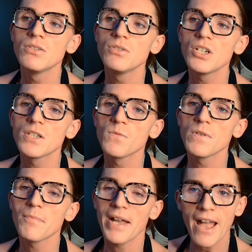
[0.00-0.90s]
just
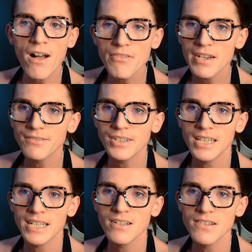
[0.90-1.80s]
with my health and
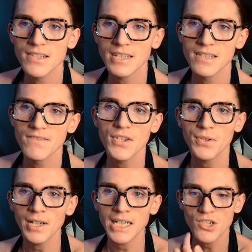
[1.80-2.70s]
everything else in
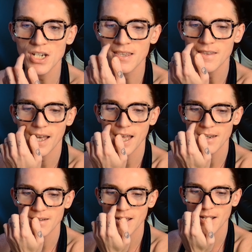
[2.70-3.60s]
consideration, that
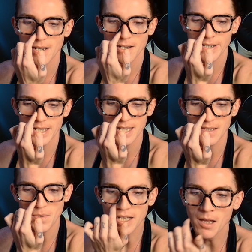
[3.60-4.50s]

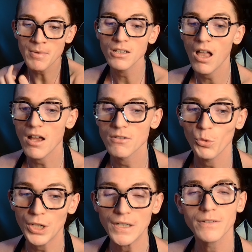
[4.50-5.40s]
it's becoming a lot of
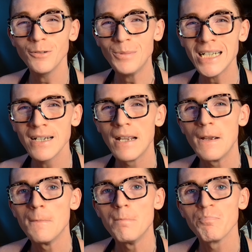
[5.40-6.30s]
work for me.
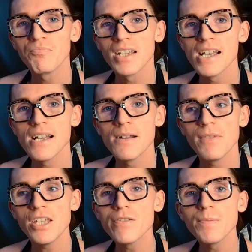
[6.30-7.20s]

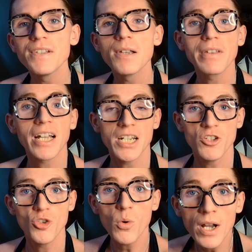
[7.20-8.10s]
It used to be something I
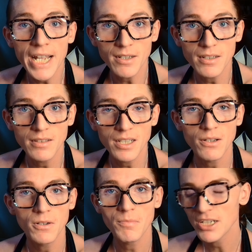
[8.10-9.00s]
enjoyed, you
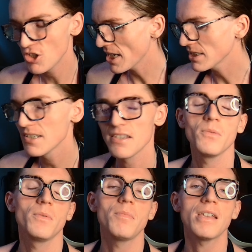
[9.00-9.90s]
know, in my checklist.
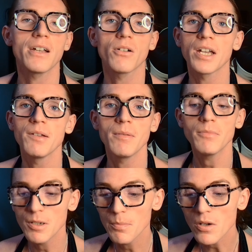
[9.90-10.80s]
It would be like, okay,
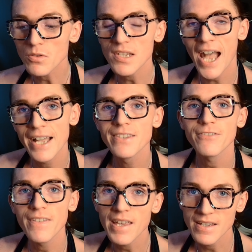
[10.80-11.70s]
remember to post ads
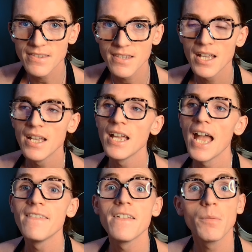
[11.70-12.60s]
for this.
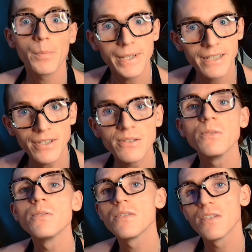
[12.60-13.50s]
And then the
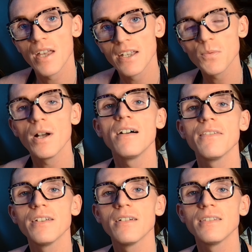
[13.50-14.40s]
previews as well,
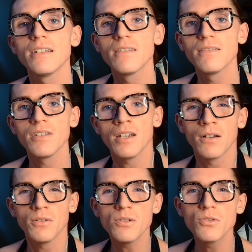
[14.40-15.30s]
the little, you know,